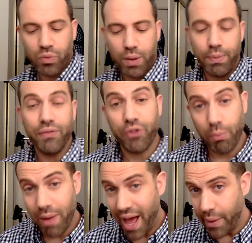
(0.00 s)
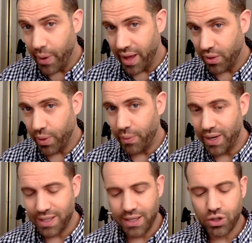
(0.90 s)
But for my way, the way we
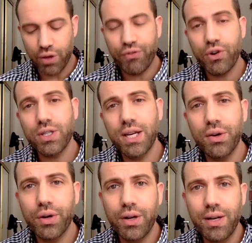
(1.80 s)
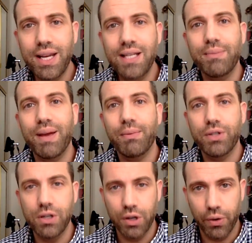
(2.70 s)
teach, the first thing you're going to need to be able
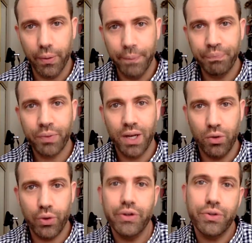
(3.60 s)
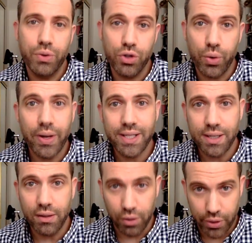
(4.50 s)
to do in order to enjoy
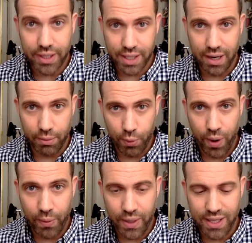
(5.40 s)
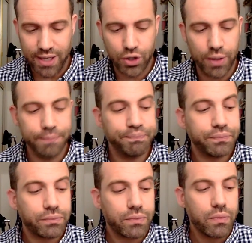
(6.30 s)
learning stand-up the way we teach it
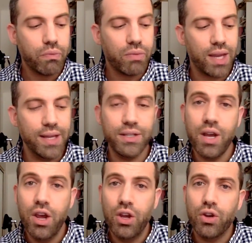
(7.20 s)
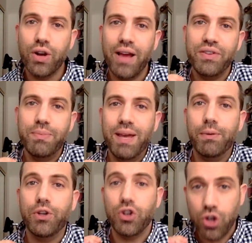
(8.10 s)
is you're going to have to be able
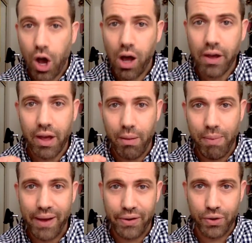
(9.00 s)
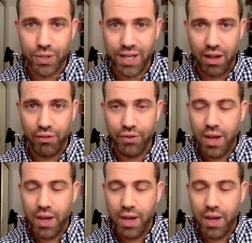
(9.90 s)
to talk about yourself.